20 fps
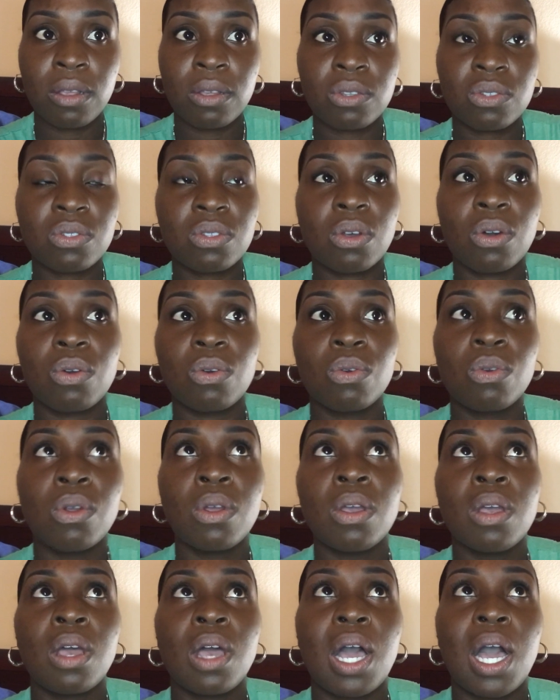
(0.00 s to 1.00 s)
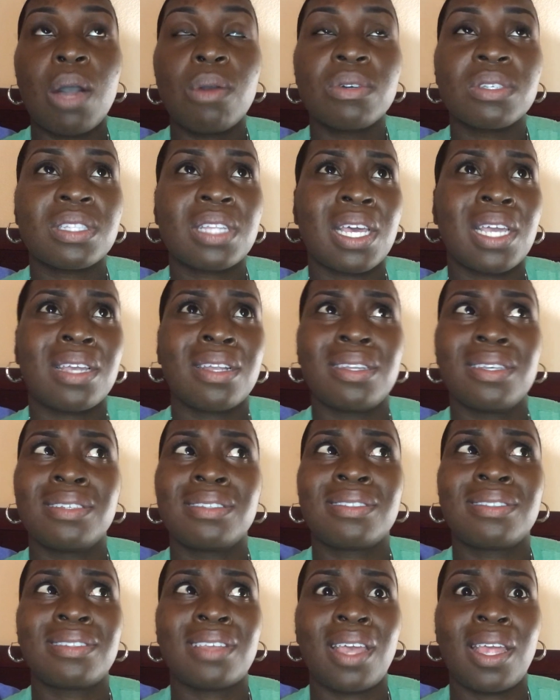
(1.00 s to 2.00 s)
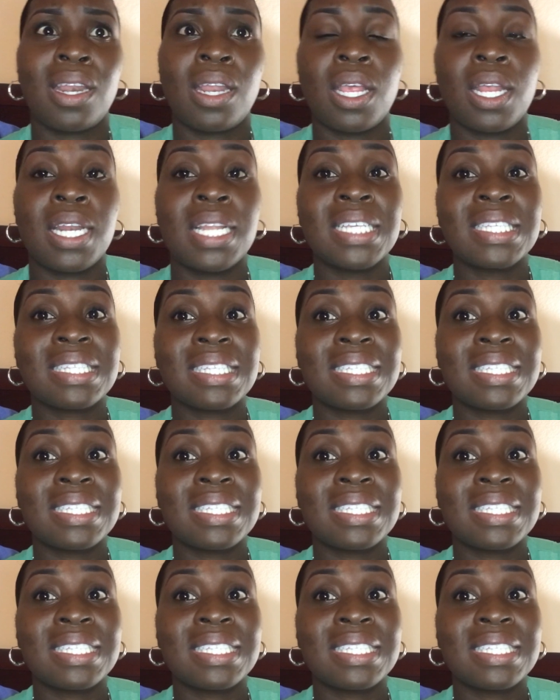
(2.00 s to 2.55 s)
So I was like, listen, and